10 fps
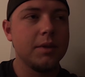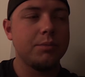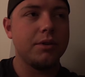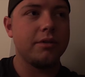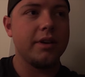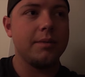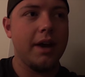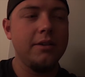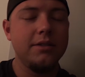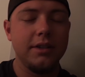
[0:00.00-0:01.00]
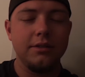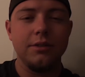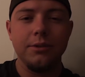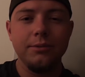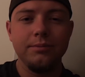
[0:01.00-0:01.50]
program, I usually
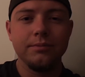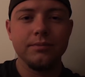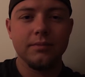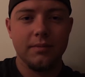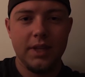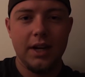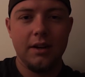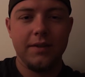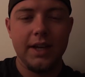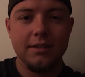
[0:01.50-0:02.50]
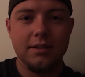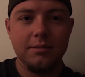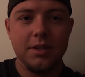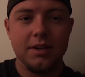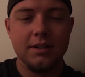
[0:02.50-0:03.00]
do get enough calcium
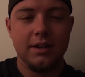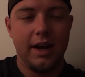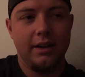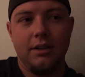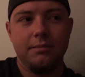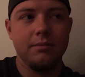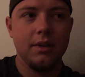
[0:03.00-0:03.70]
just because I eat